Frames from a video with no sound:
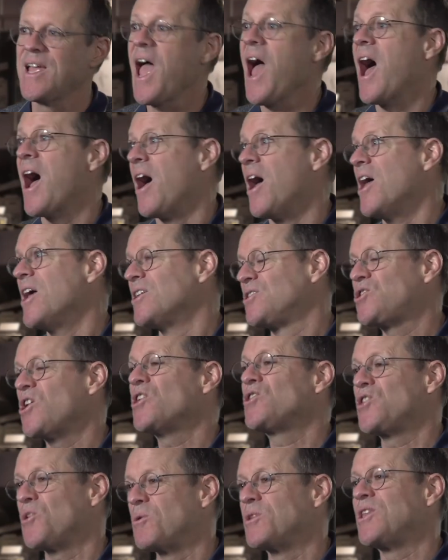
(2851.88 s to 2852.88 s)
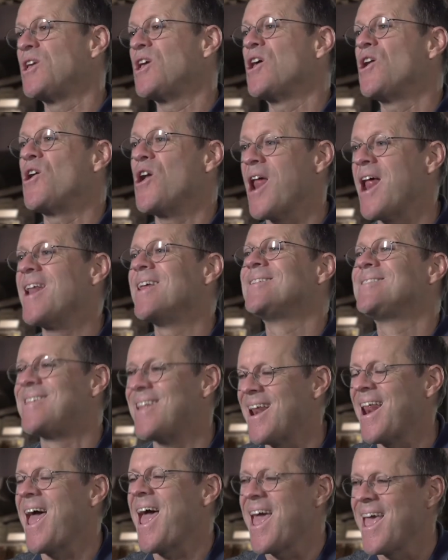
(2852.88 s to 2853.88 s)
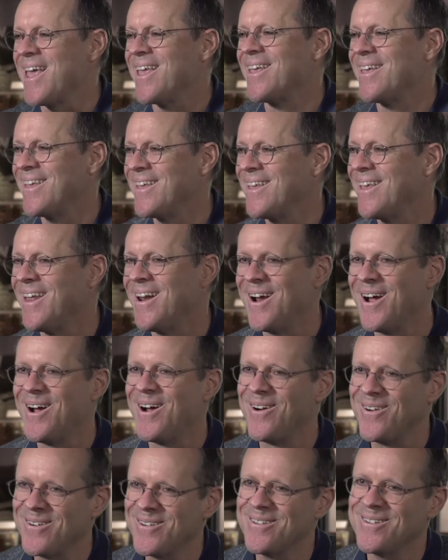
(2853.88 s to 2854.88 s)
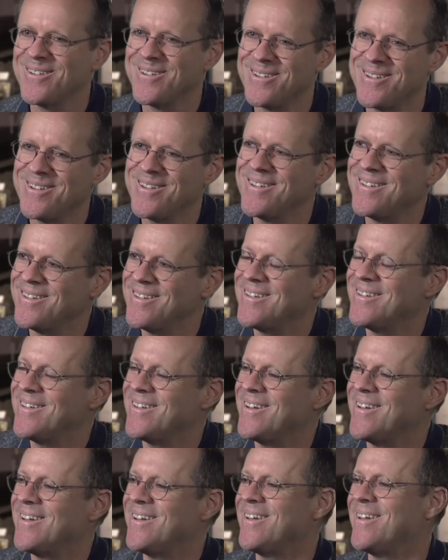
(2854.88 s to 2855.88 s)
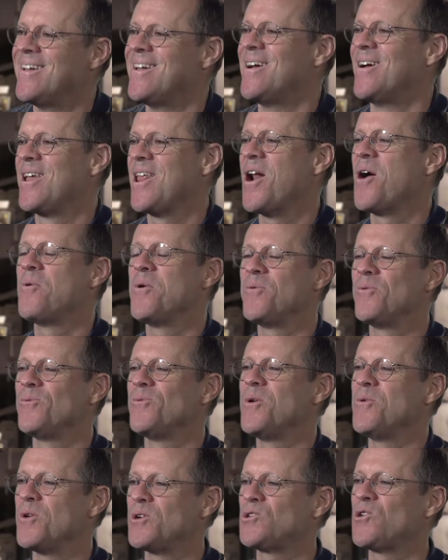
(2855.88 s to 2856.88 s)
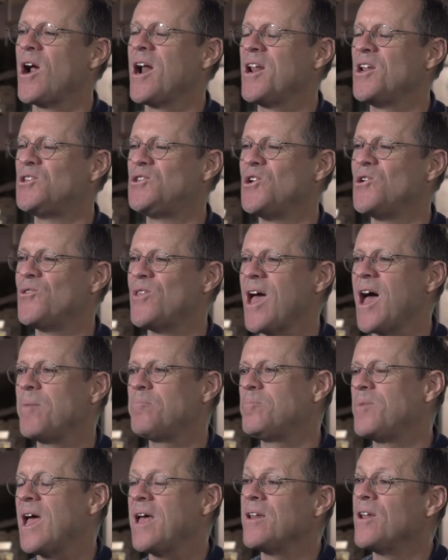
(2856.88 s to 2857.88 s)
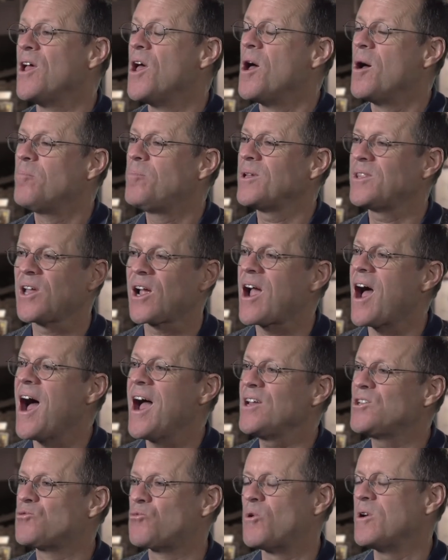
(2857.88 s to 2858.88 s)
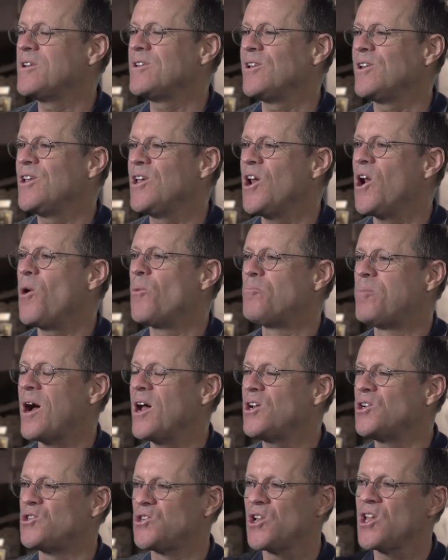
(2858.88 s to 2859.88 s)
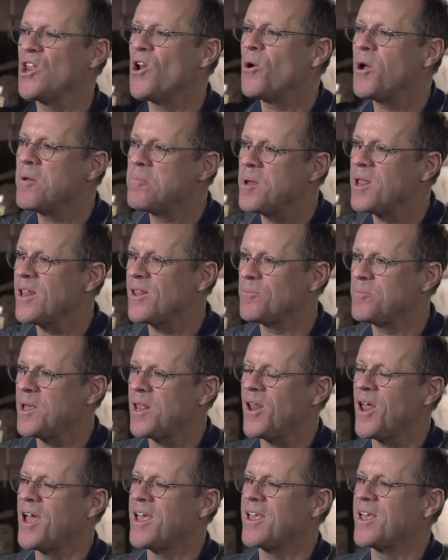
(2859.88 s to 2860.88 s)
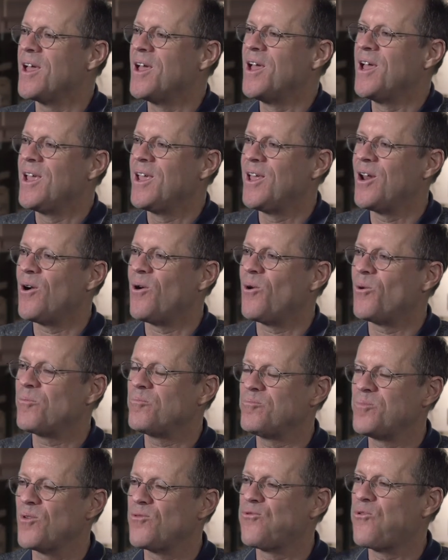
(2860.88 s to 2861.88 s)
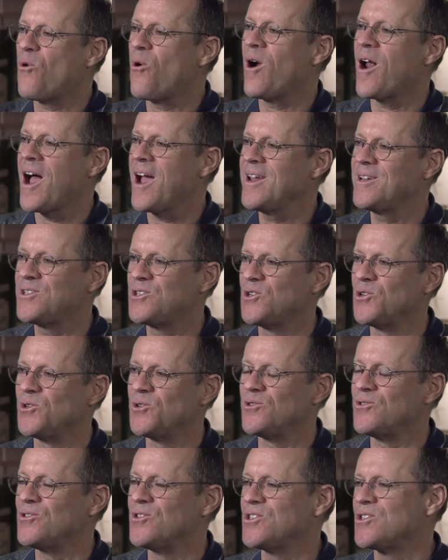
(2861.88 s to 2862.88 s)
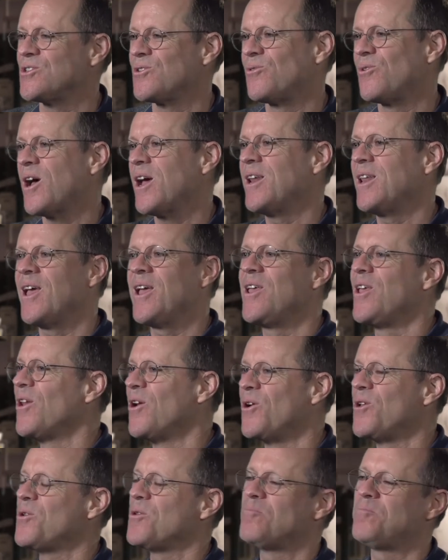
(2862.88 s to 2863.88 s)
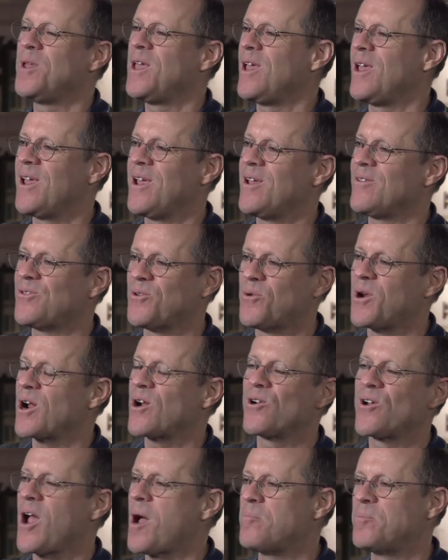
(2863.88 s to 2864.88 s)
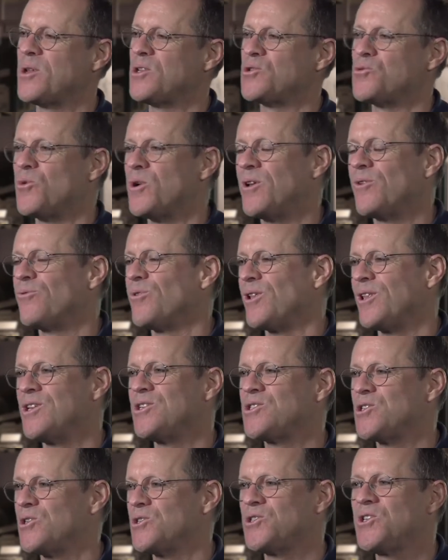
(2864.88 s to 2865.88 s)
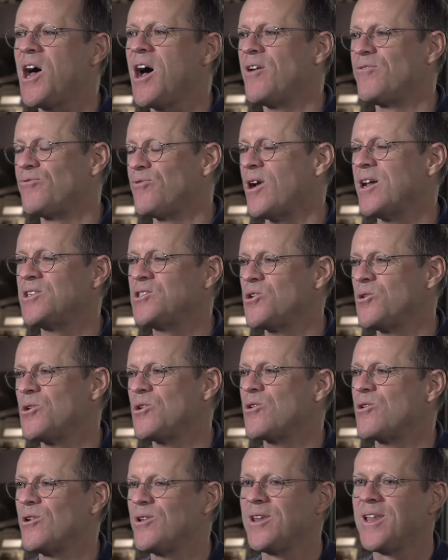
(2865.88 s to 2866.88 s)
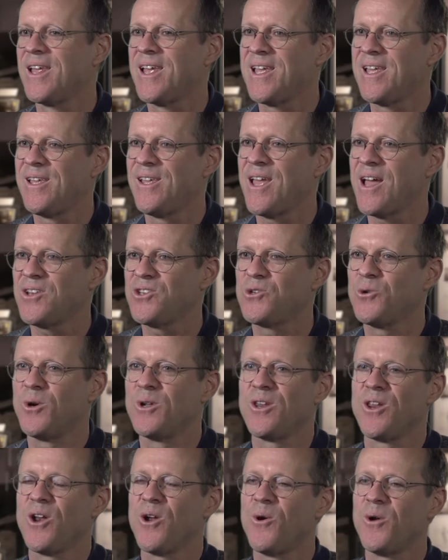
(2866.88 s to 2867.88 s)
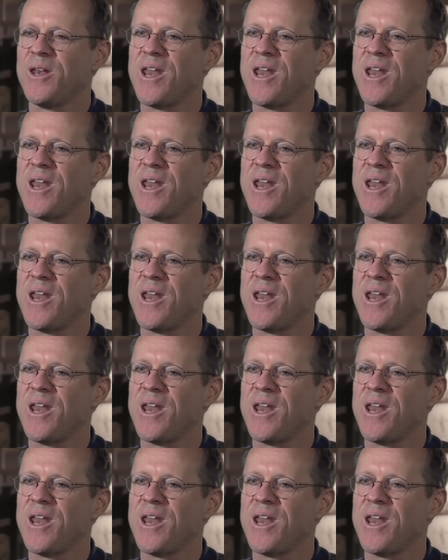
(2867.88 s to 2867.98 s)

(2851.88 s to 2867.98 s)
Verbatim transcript: Yeah, essentially what the internet is today, you know. You know, we were trying to do that, but the guys wouldn't, you know, budge. You know, it'd be like, you know, before iTunes, right? You know, you'd be, the record companies wouldn't release their stuff, right? So you couldn't get to it, you know.